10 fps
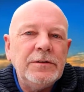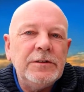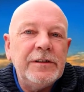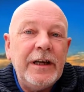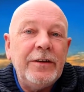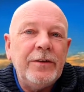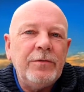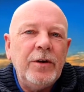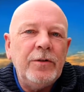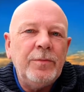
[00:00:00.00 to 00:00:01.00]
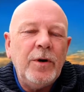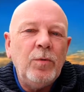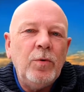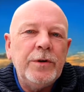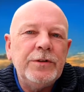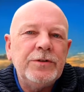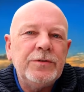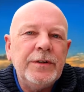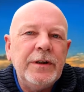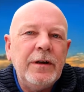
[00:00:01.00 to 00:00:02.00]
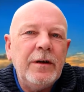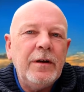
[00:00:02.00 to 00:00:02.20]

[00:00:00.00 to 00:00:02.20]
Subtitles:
at the end of the road by Walking Street.